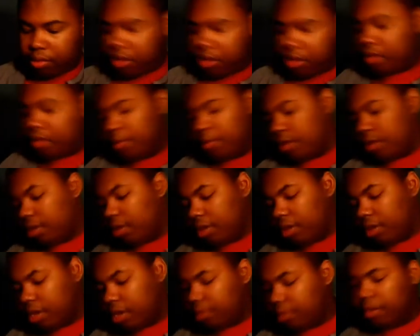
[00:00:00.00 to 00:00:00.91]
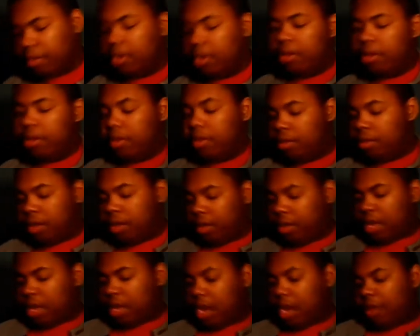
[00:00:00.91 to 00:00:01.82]
this one. This one is
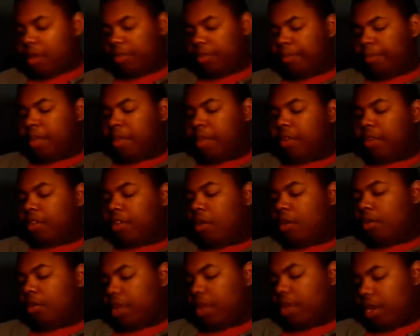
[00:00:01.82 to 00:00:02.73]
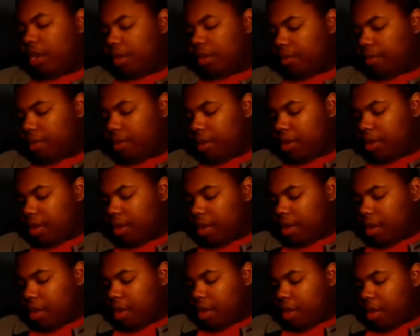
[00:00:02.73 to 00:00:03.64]
that was the whole thing. So.
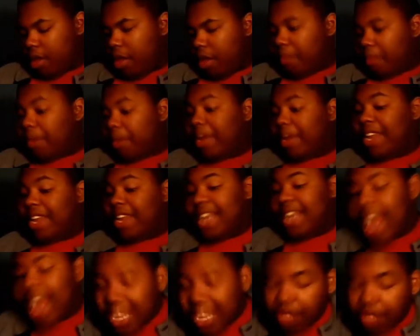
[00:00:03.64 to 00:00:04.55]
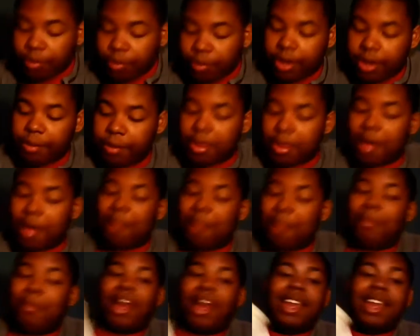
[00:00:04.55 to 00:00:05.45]
But my next one
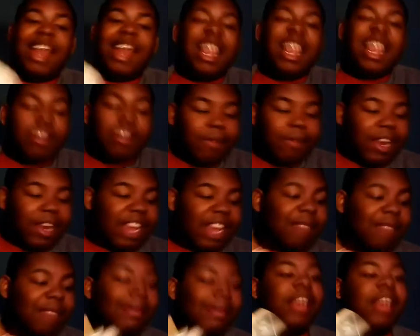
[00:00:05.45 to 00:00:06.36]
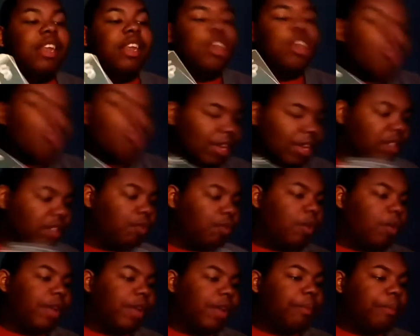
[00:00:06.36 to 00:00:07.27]
is my newest
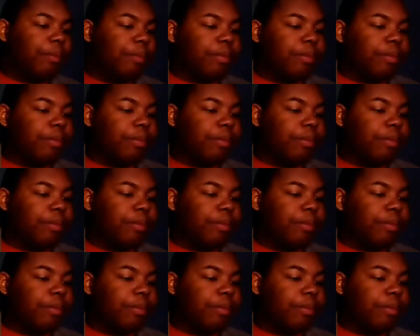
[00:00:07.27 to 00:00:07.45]
one.